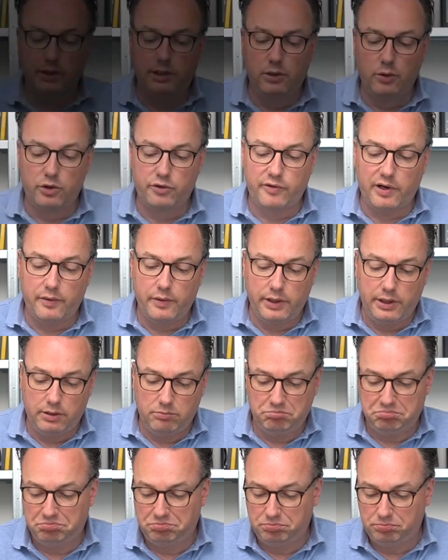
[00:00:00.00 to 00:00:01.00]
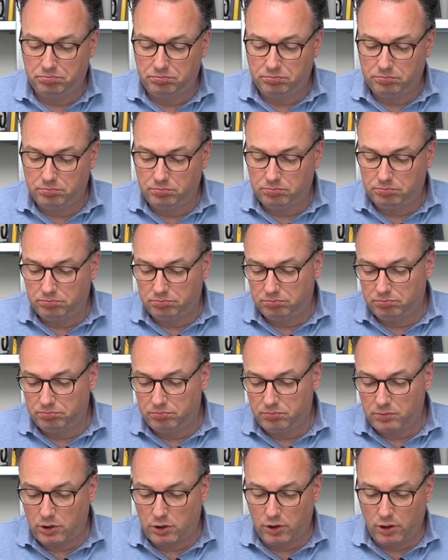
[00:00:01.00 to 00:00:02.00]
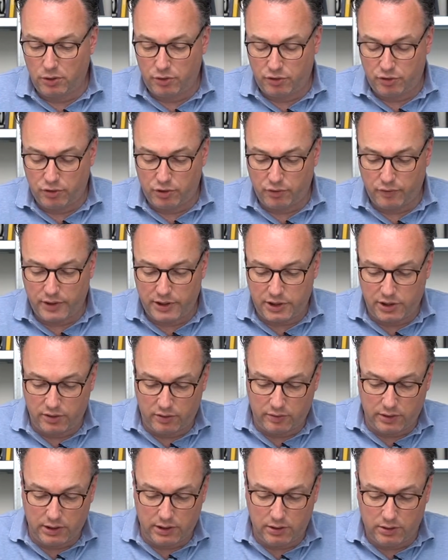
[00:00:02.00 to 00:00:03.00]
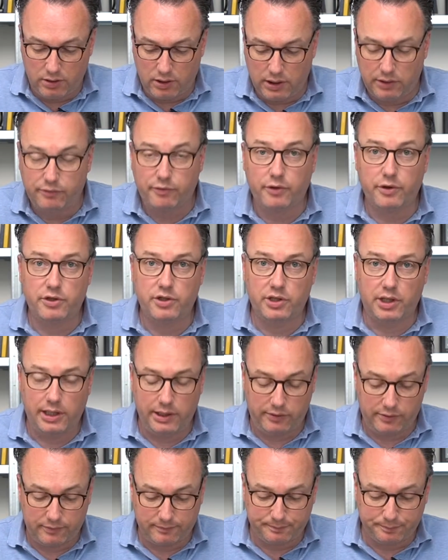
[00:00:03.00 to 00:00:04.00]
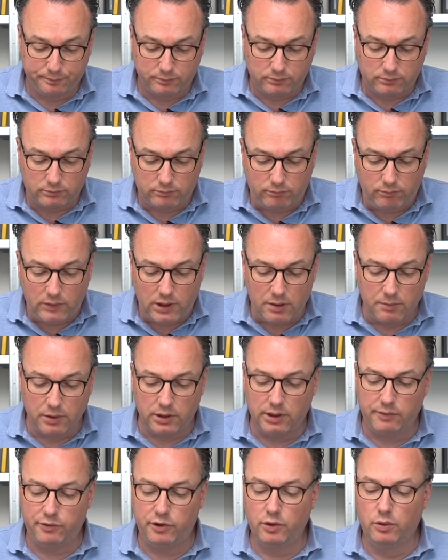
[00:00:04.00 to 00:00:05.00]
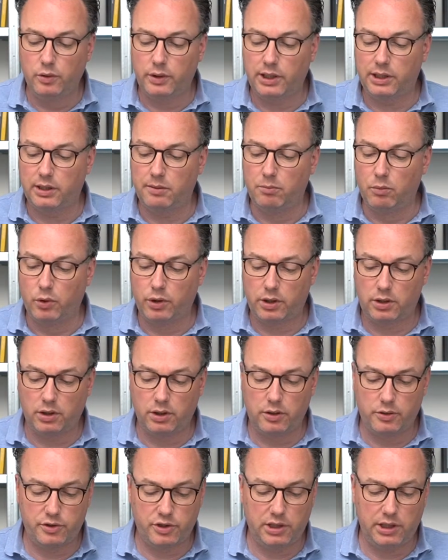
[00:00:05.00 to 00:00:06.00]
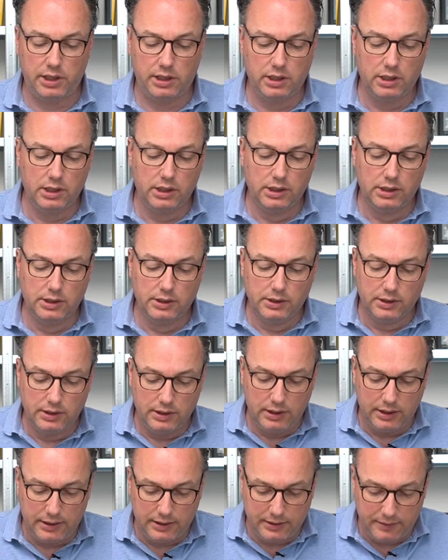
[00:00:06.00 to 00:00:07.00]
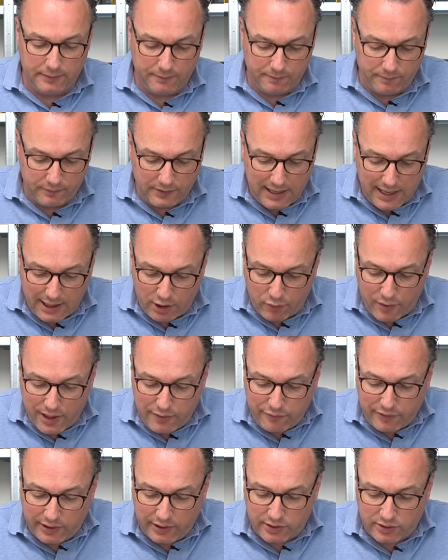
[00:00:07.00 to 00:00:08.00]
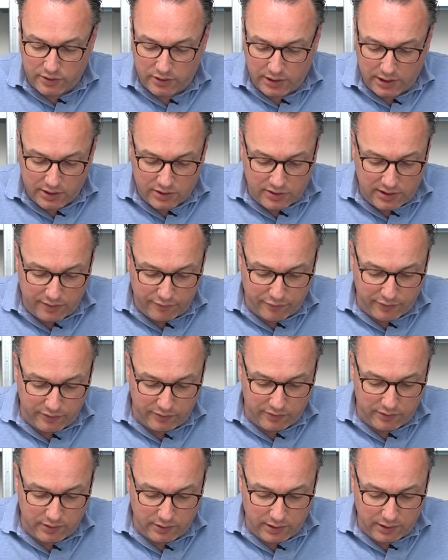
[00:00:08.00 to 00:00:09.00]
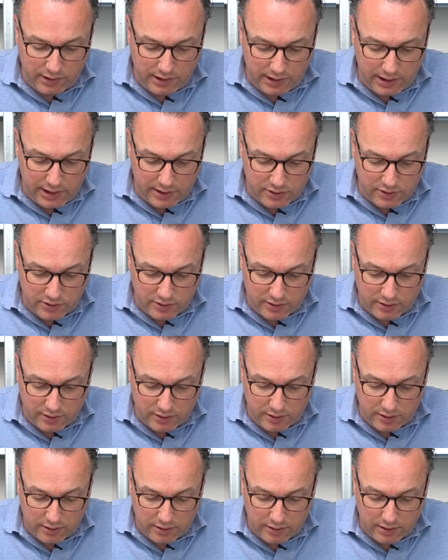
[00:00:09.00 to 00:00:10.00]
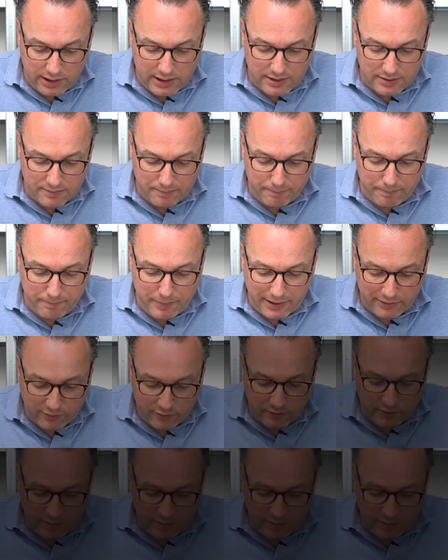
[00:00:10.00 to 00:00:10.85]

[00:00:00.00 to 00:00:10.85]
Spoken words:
it looks very close to the original at first sight, but if you look at it more closely, the engraving is different. It's better